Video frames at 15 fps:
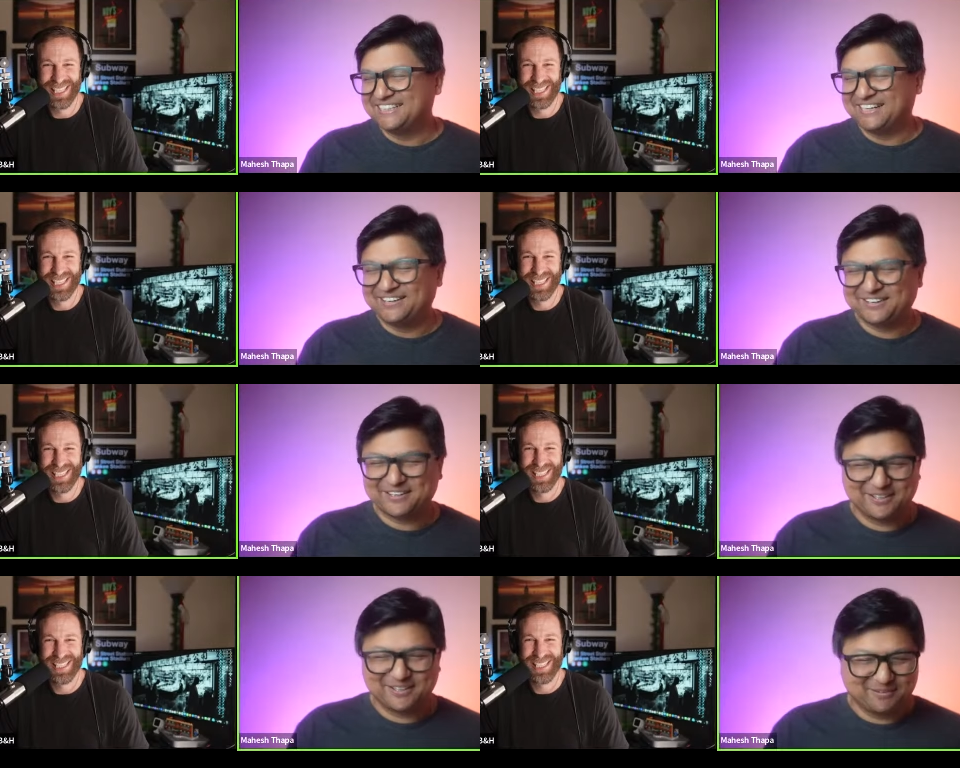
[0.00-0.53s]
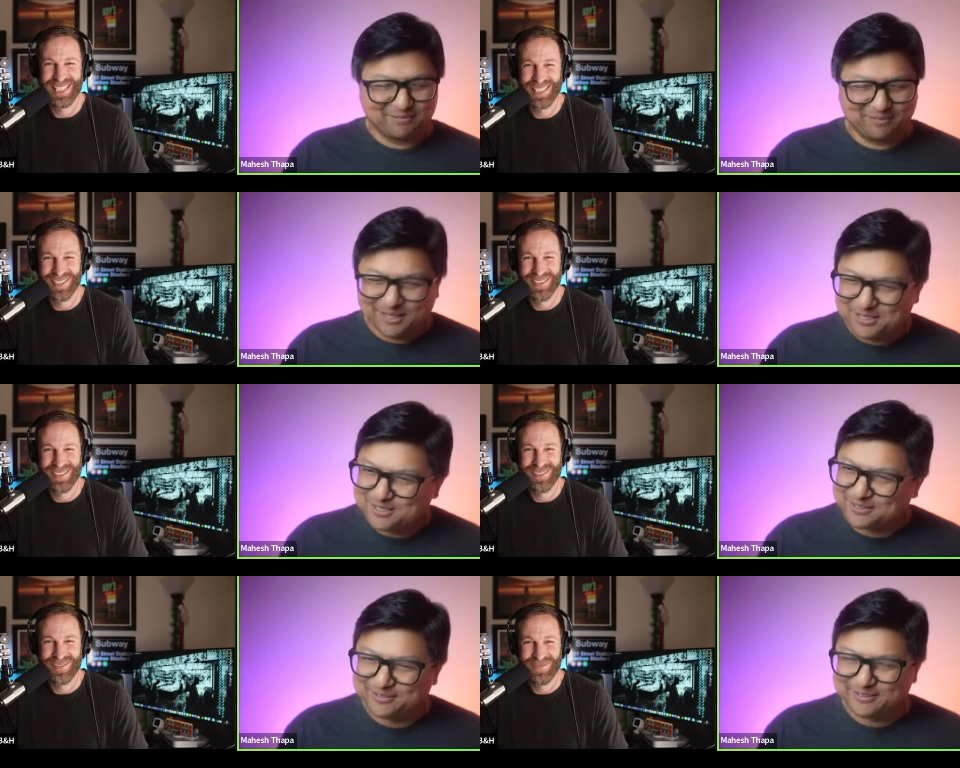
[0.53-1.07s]
Speaker 1: Derek,
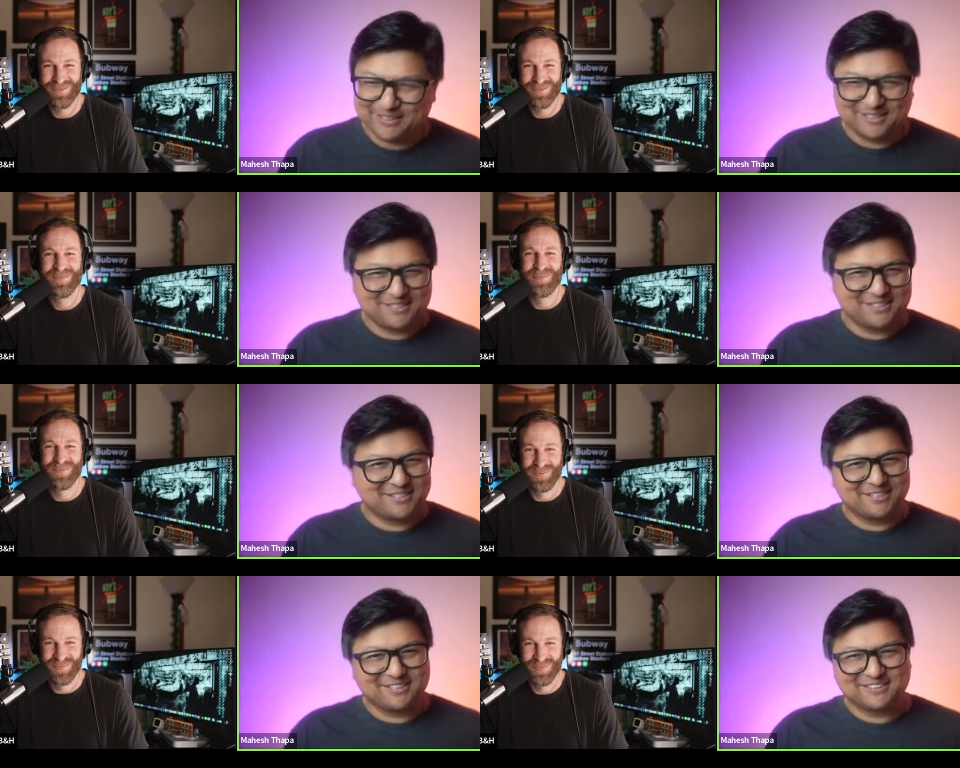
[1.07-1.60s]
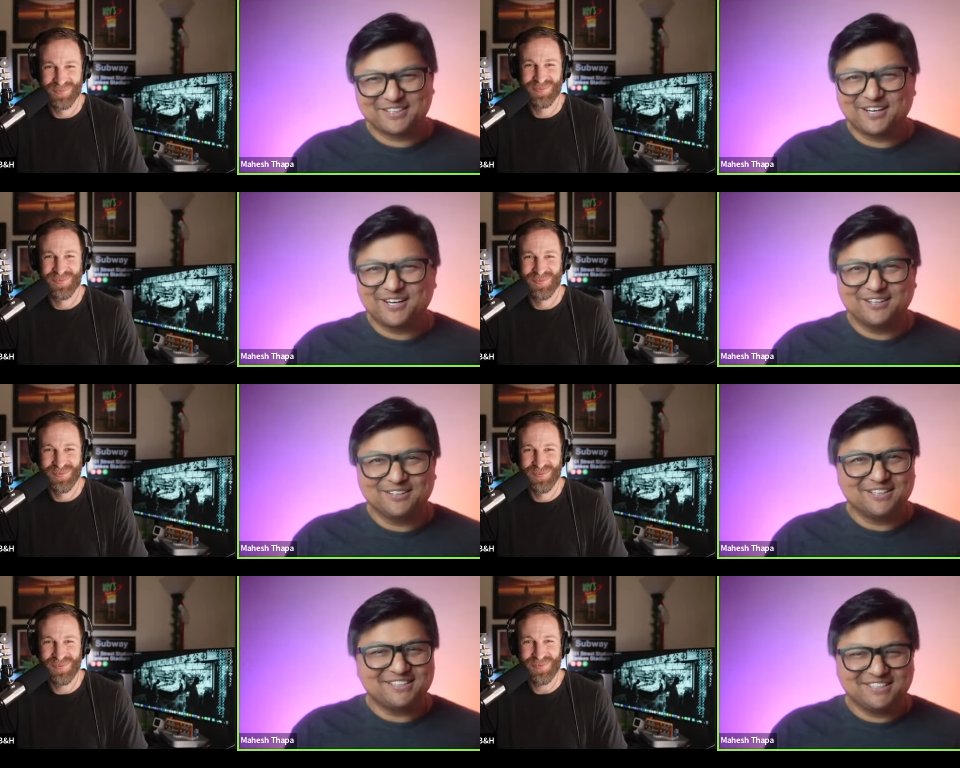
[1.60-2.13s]
pleasure. It's uh, the
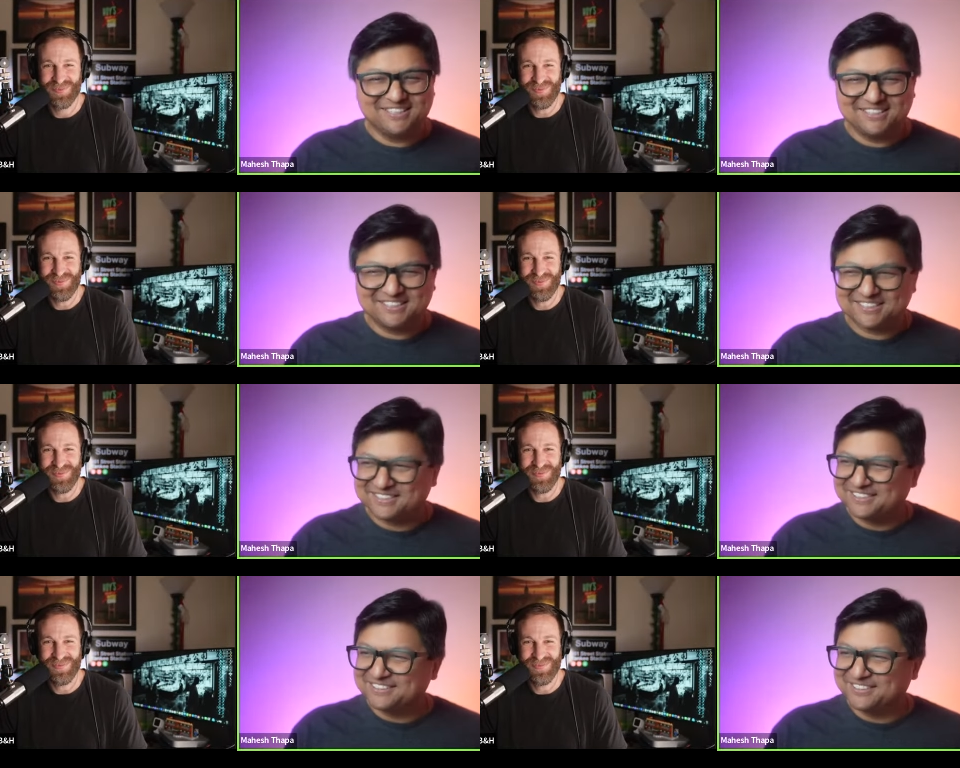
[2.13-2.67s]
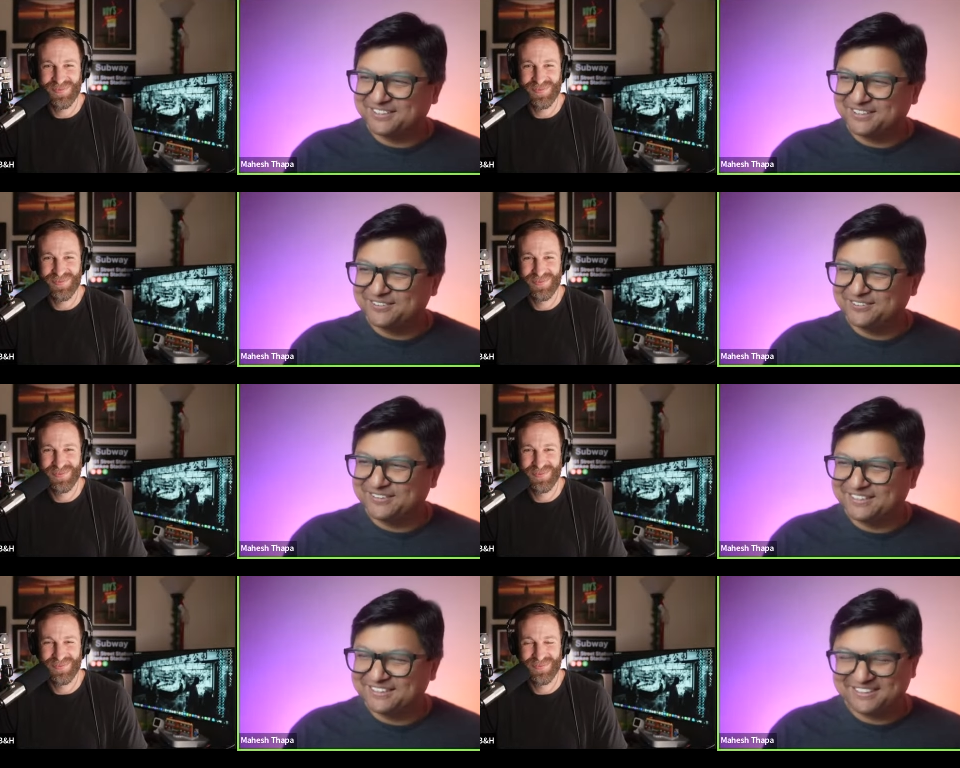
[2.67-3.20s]
holiday season, you
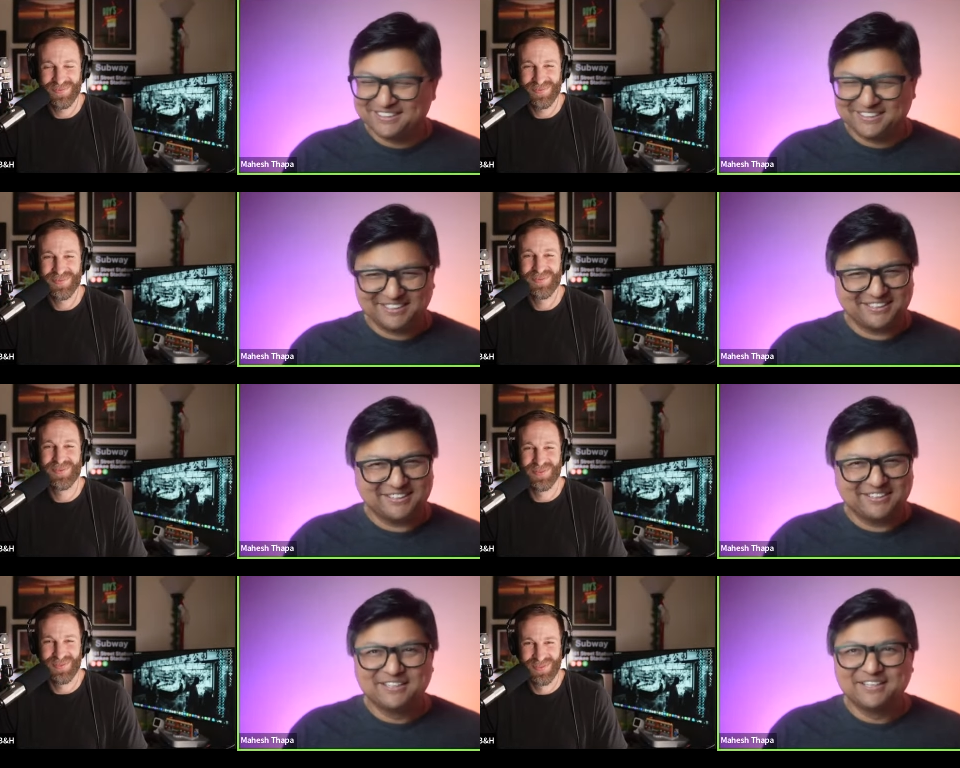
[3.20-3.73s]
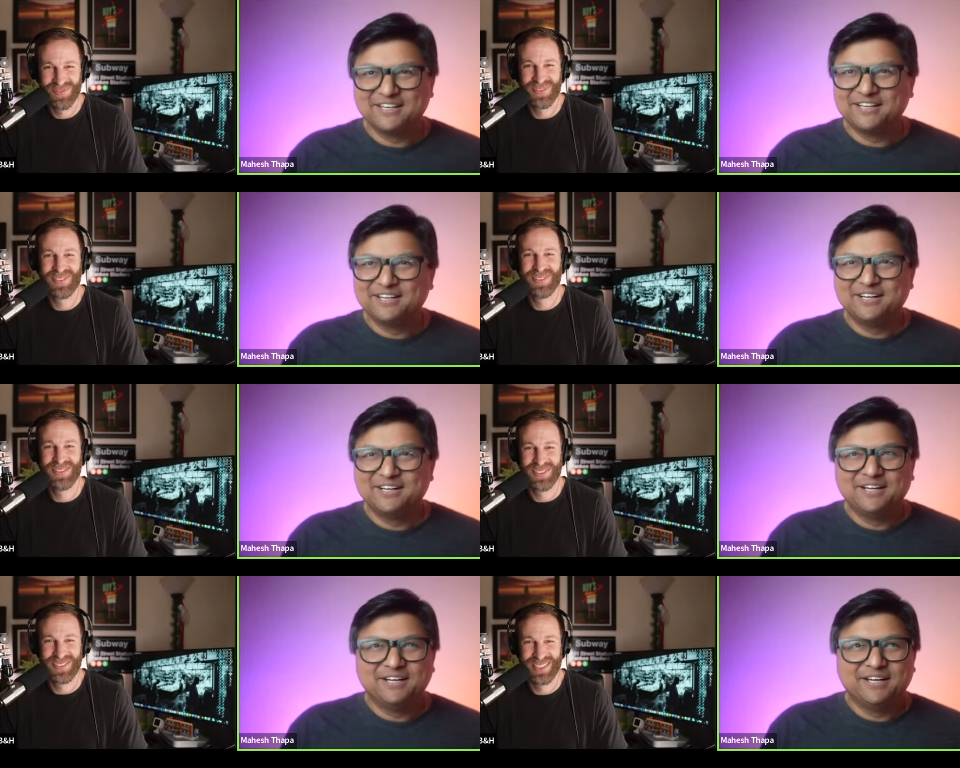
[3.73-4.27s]
know, and uh,
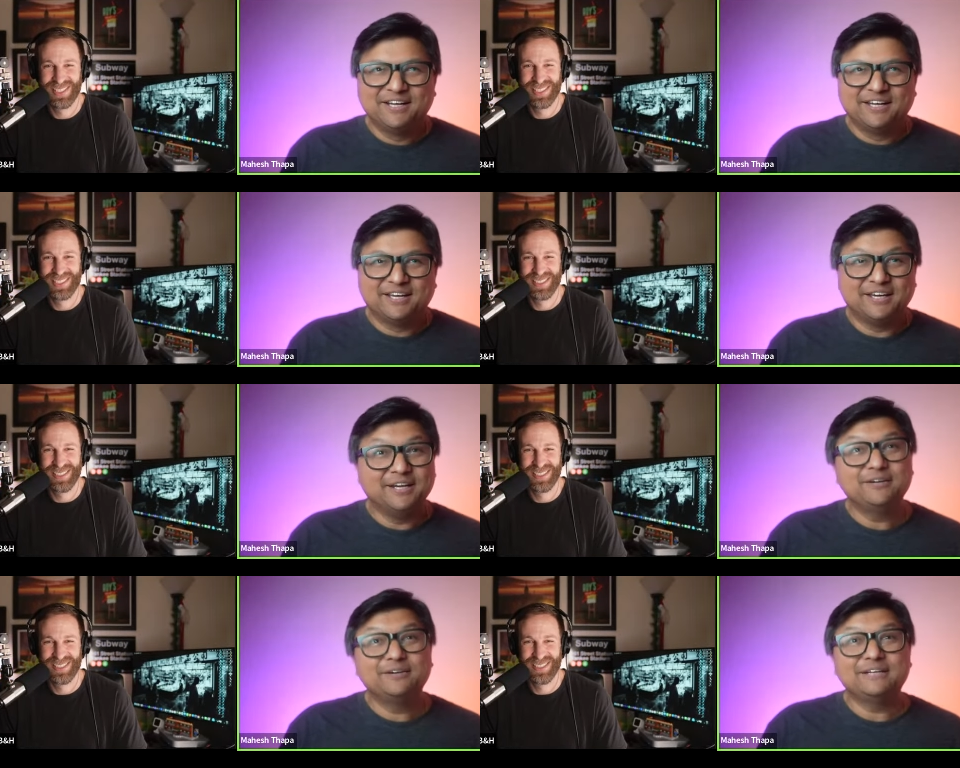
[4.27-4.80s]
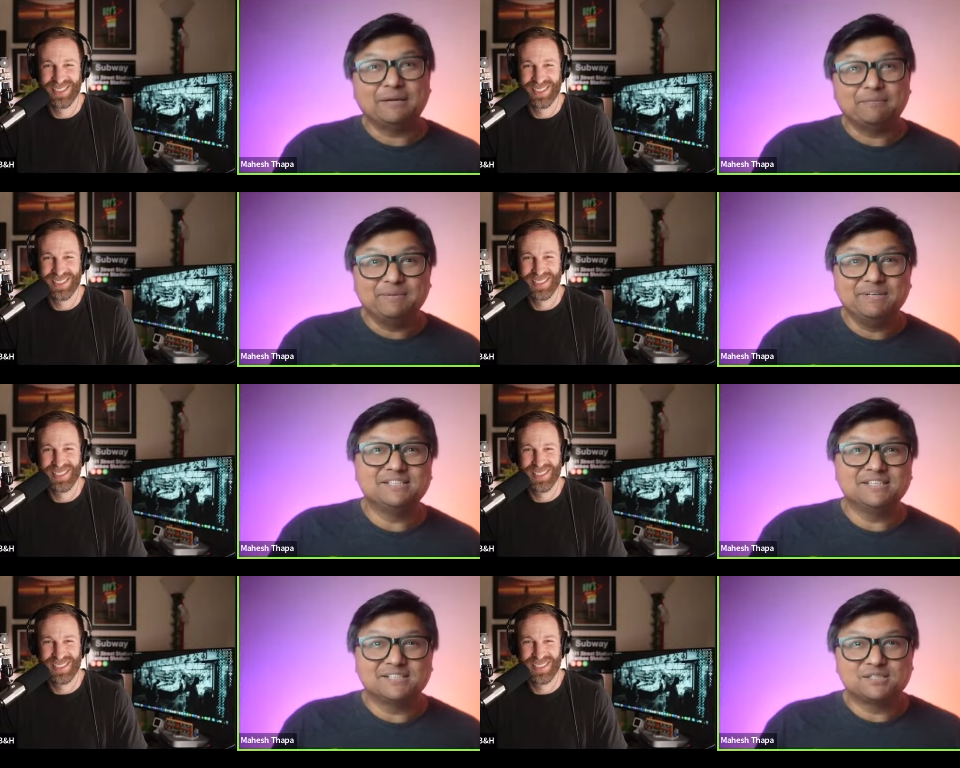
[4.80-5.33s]
here that
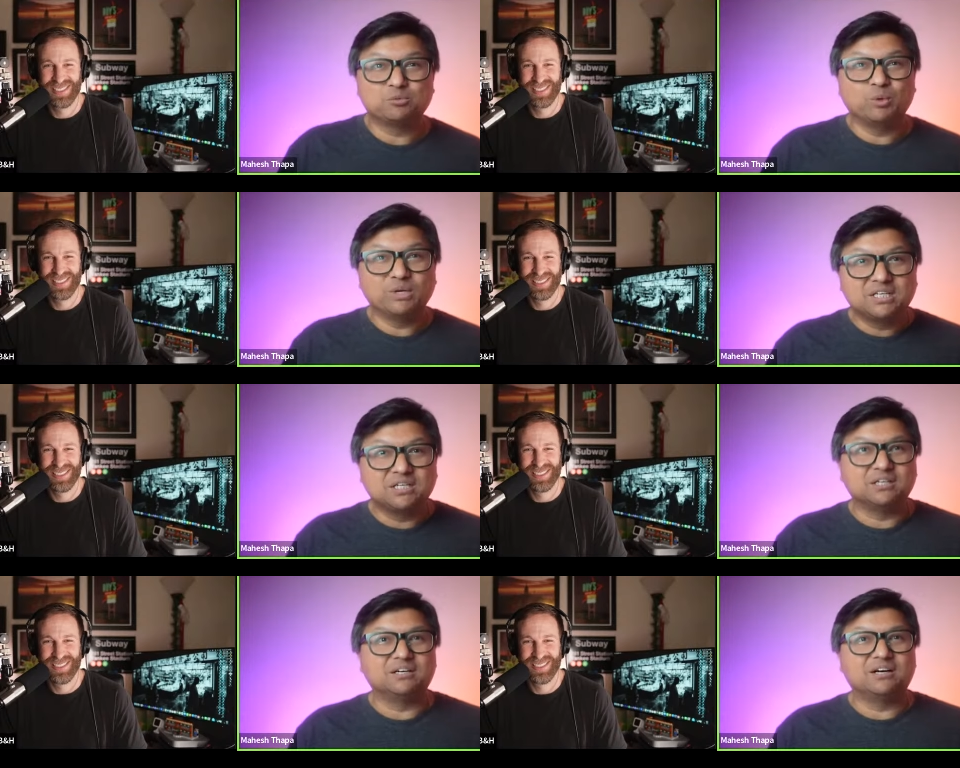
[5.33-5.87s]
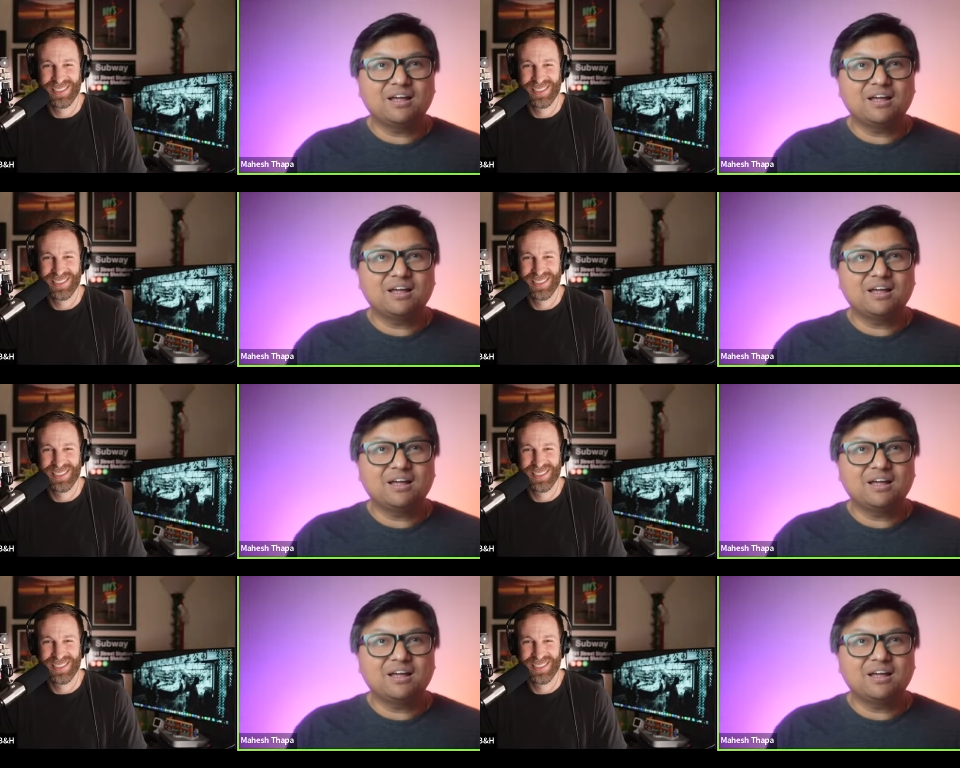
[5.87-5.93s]
means it's winter.